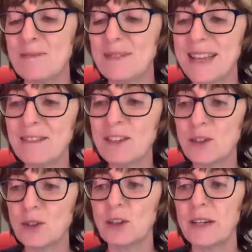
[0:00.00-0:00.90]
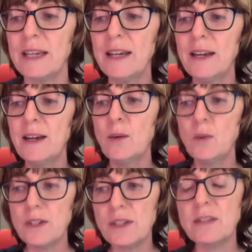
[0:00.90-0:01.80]
territory,
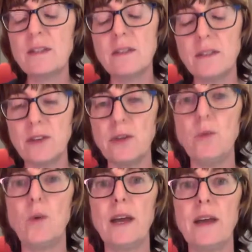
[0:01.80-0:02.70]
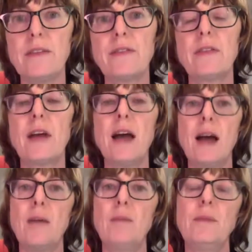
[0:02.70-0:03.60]
which is to do with,
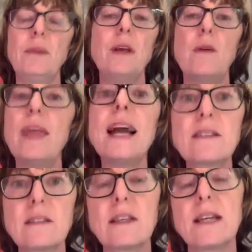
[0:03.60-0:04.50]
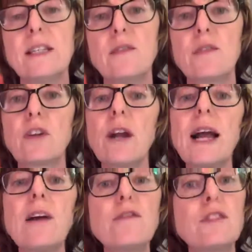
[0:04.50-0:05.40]
the exercise of the
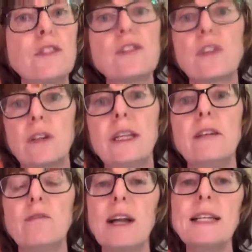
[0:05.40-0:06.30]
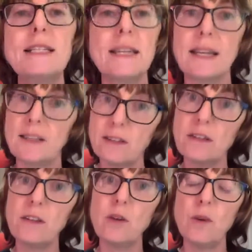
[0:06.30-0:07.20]
craft. And certainly in writing, it's
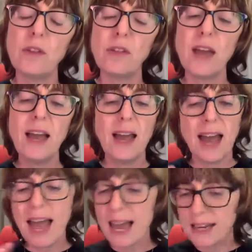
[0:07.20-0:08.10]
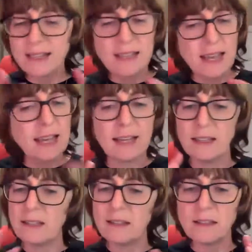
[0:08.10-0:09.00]
to do with
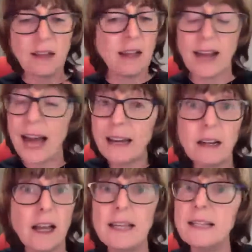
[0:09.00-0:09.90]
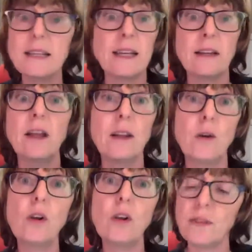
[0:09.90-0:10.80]
editing and analyzing
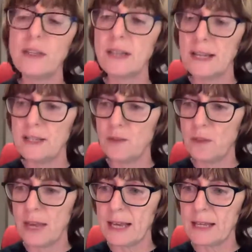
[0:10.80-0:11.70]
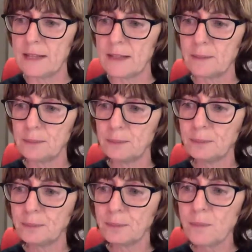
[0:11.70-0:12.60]
and all of these kinds of things.
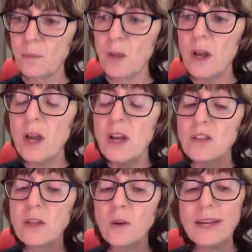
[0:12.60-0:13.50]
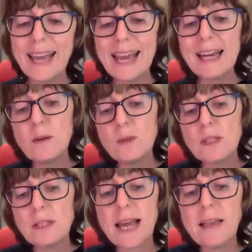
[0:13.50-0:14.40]
So again, I
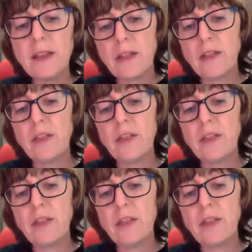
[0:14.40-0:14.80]
would say that